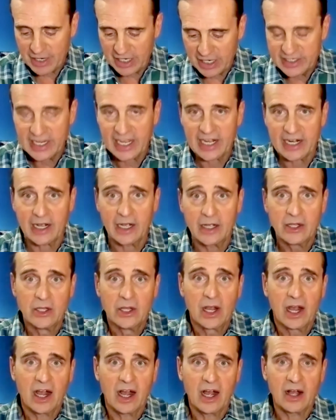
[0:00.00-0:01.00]
data.
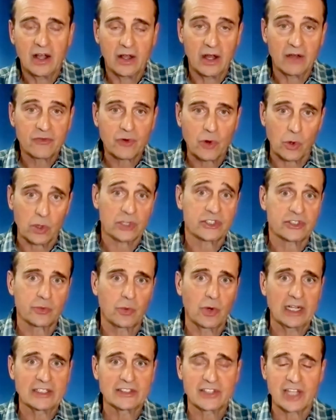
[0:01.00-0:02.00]
Of course,
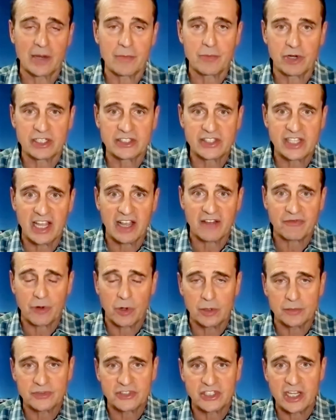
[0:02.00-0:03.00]
Wednesday brings the
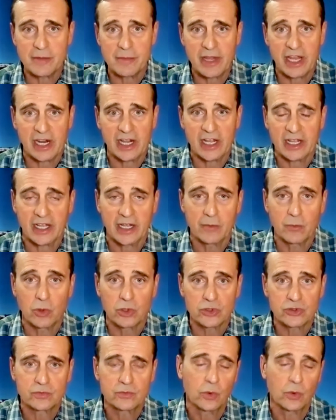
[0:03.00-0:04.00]
FOMC meeting, and
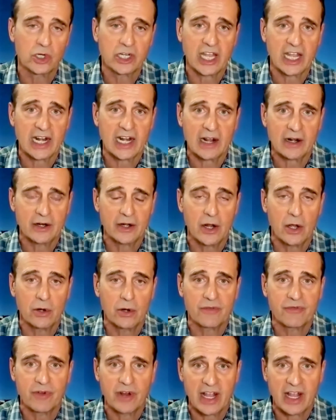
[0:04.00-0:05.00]
we'll get out a note
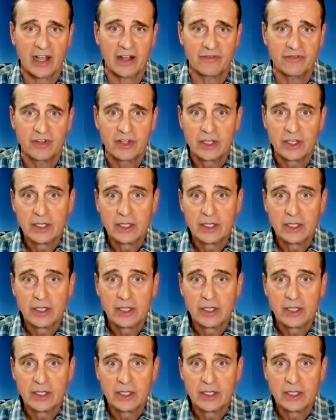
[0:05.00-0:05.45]
if we have